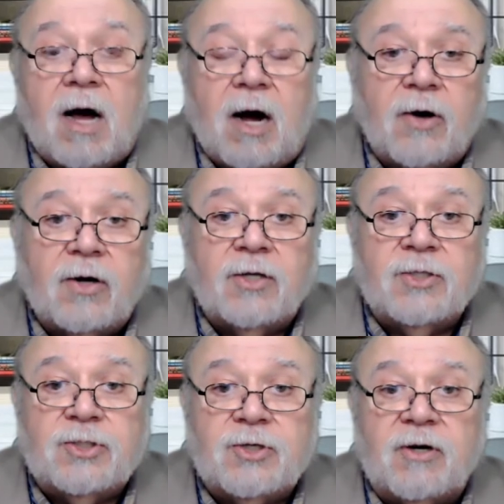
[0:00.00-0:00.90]
Our
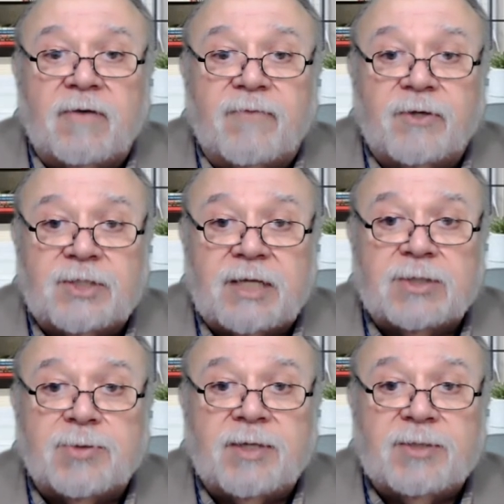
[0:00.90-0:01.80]
concern for
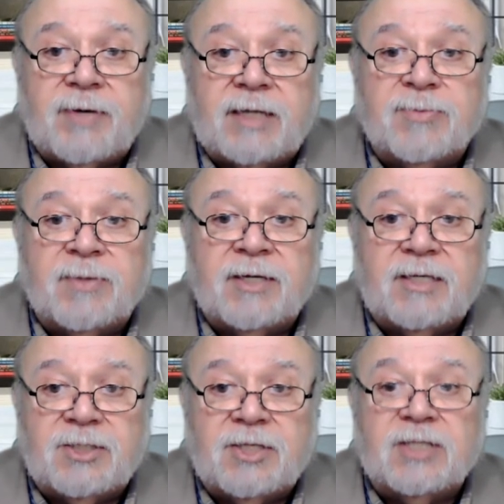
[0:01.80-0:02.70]
sexually transmitted
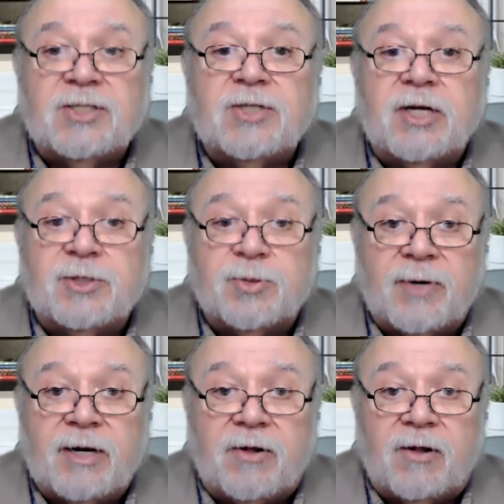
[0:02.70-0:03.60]
diseases is
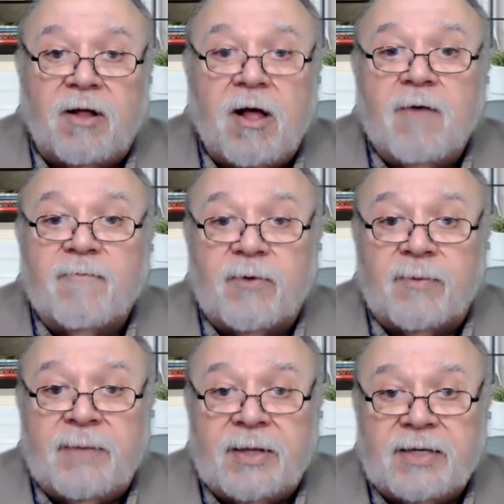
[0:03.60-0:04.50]
real. For
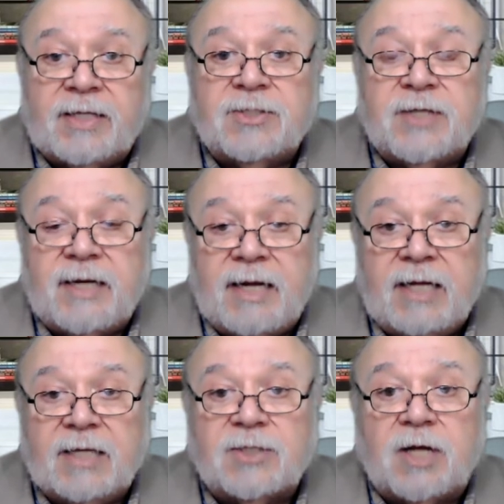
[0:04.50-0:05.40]
millions, it
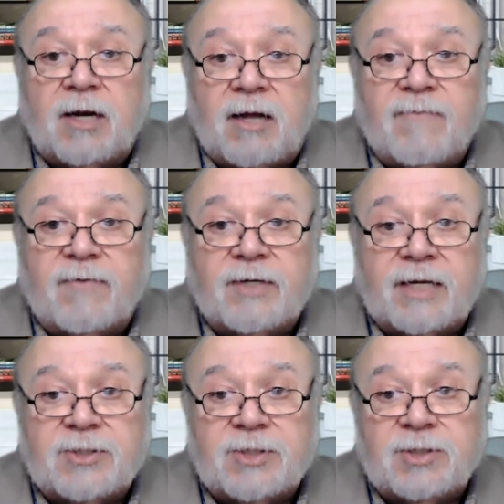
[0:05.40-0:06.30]
is a life or
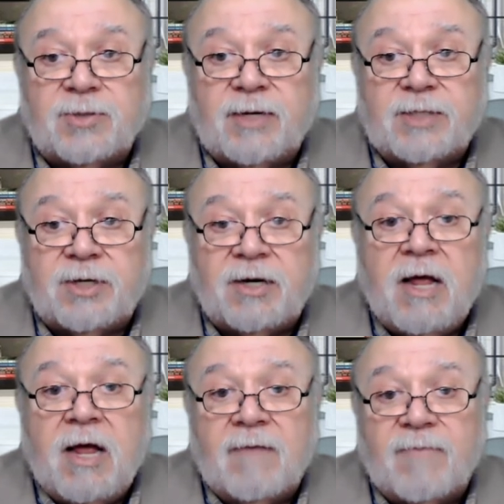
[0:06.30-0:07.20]
death situation,
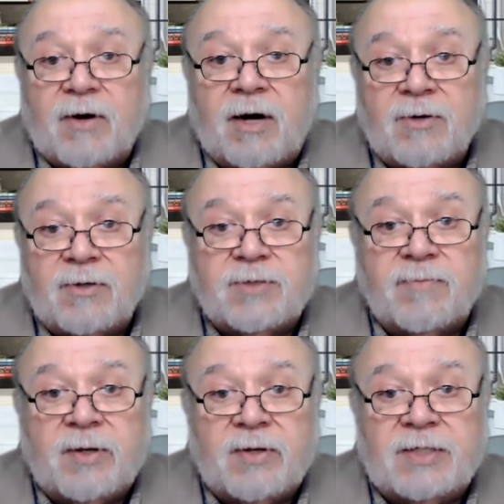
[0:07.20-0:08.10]
and for hundreds of
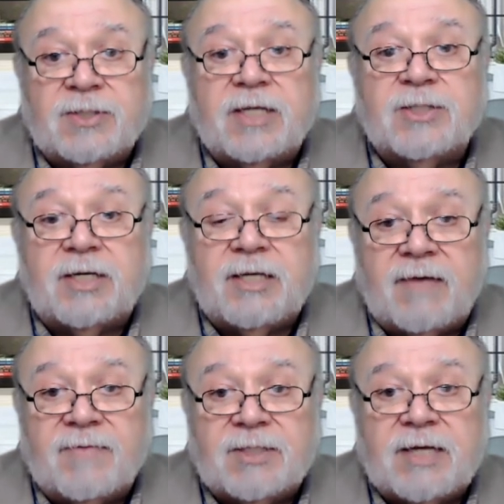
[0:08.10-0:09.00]
millions, it's a
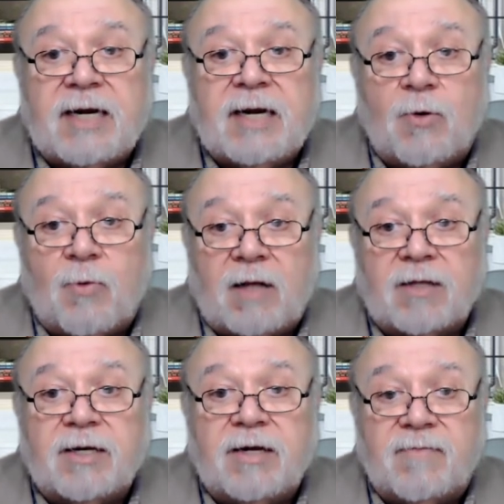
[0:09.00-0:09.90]
devastating
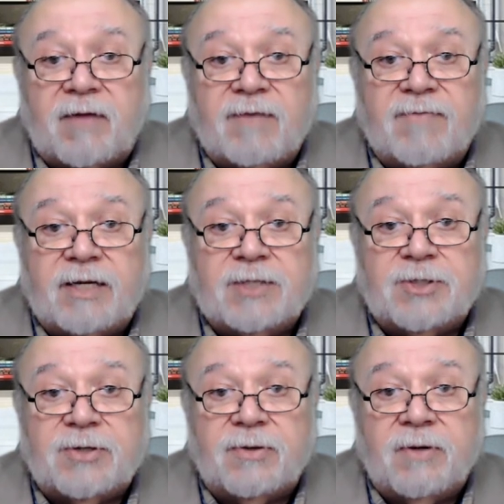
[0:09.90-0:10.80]
quality of life
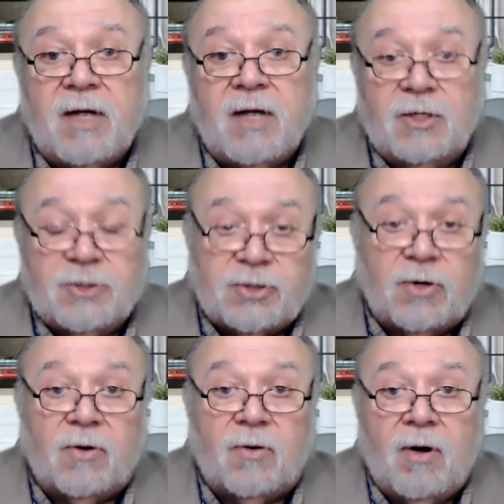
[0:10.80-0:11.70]
issue.
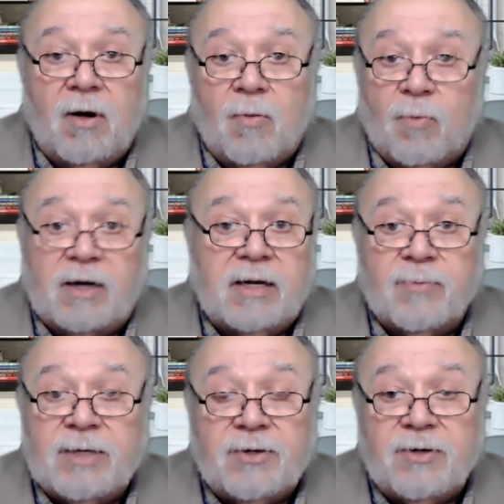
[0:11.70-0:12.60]
So, what can
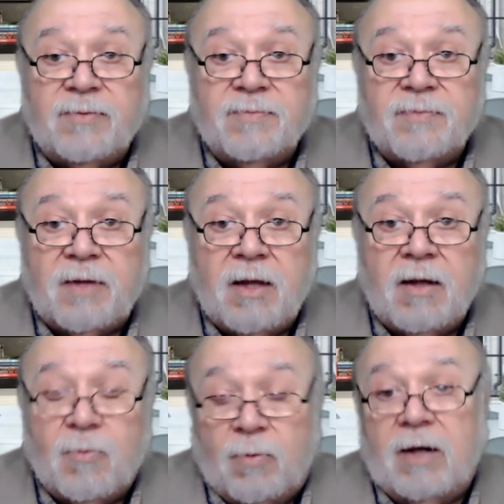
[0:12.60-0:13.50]
we do?
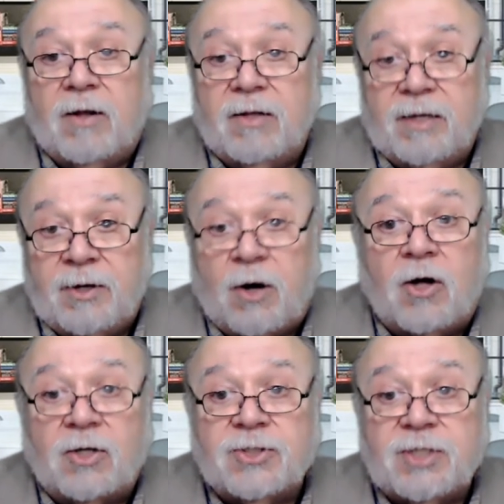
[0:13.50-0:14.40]
Well, in
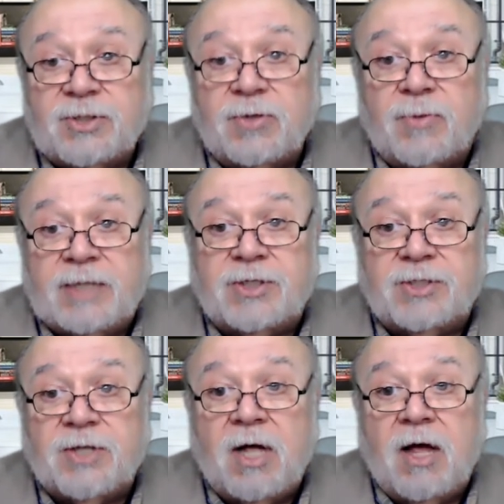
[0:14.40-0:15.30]
all situations,